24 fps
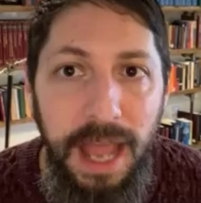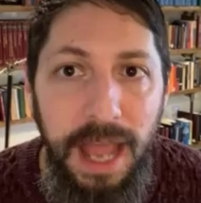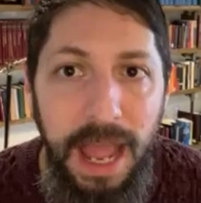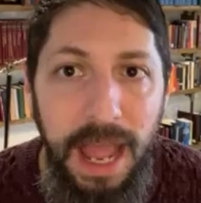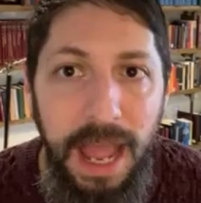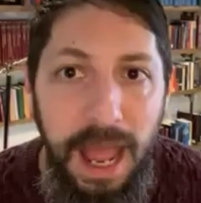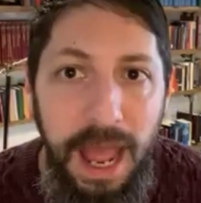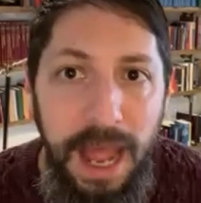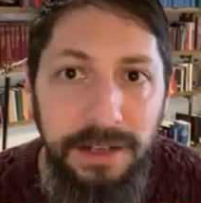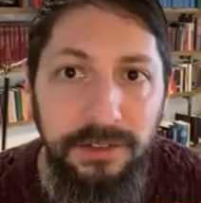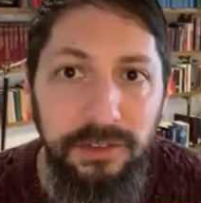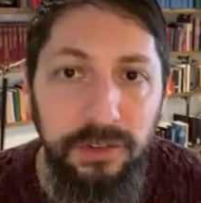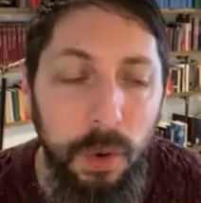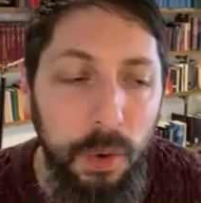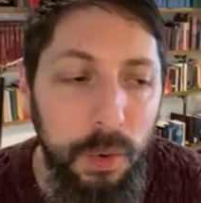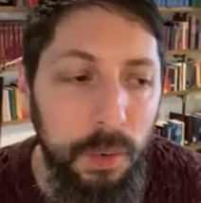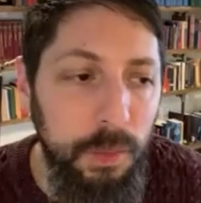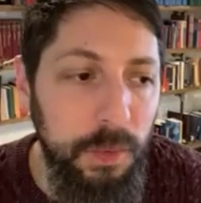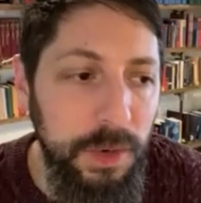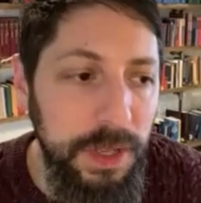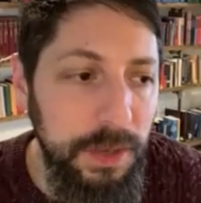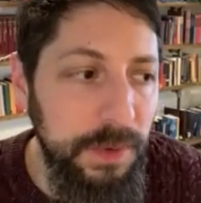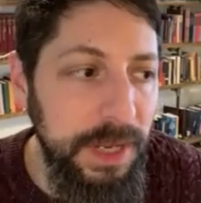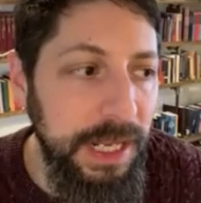of and so
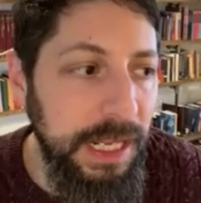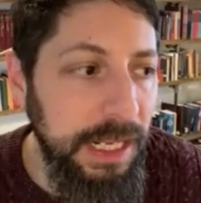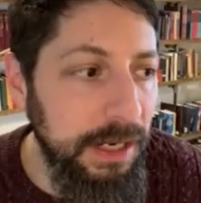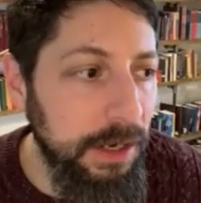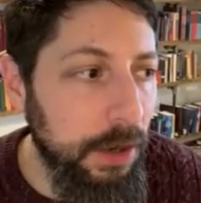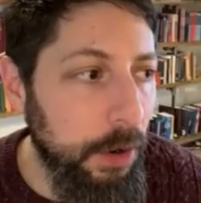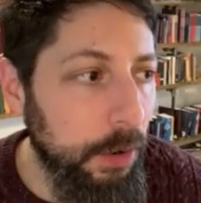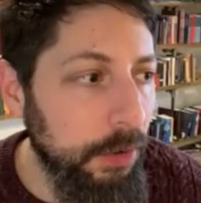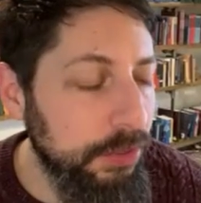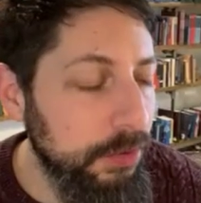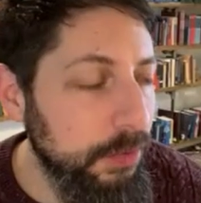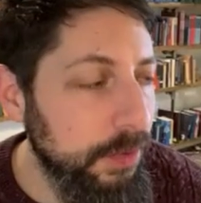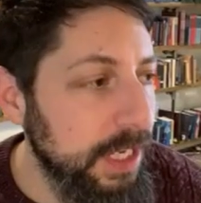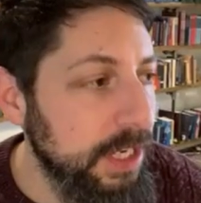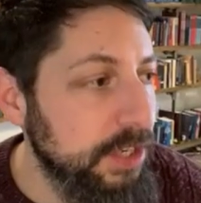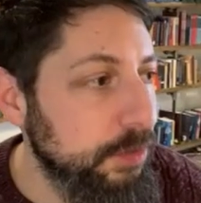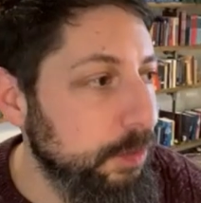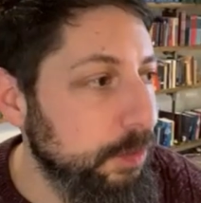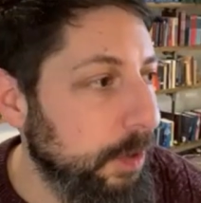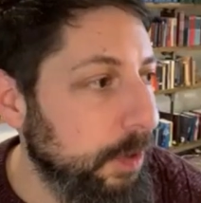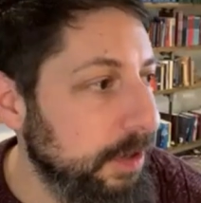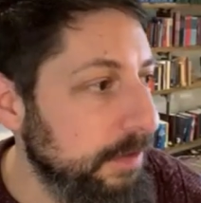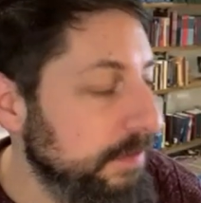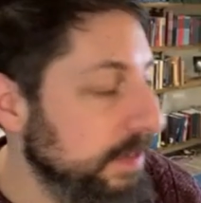we, we can go through
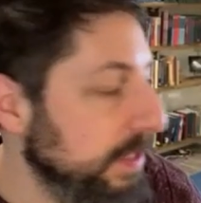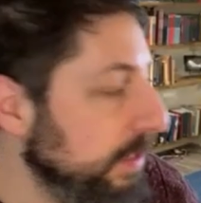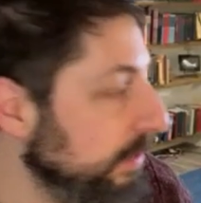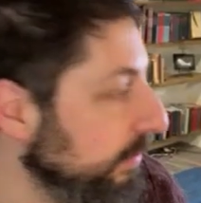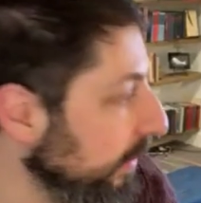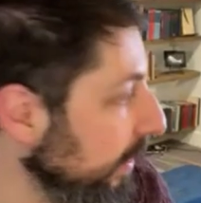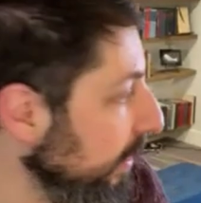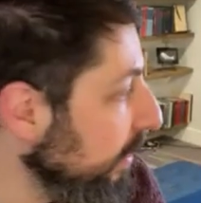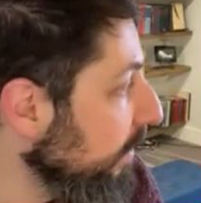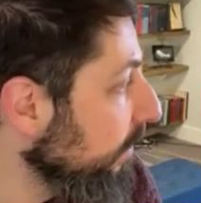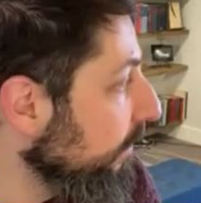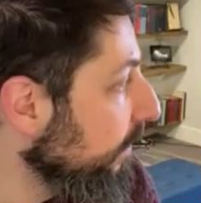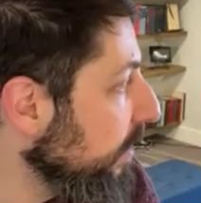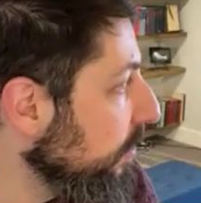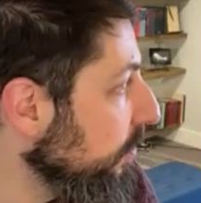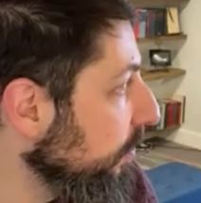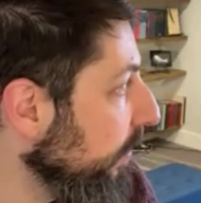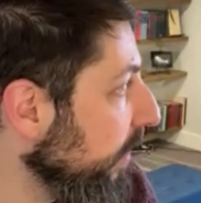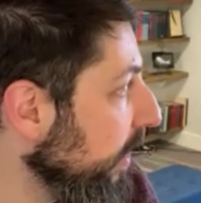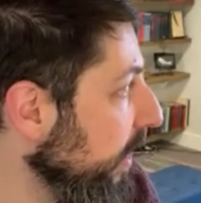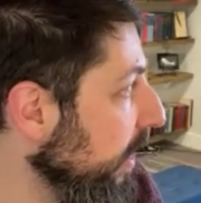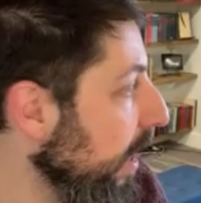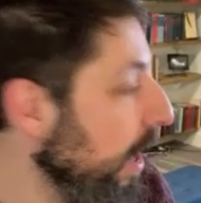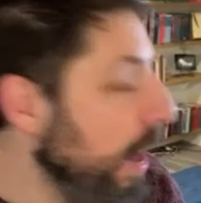each one of these
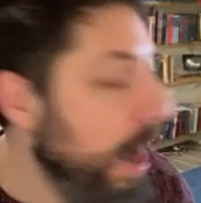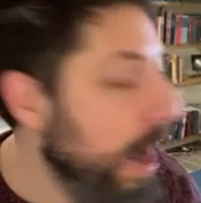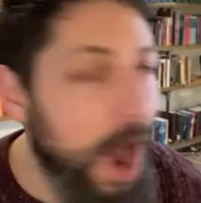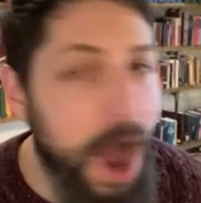individually.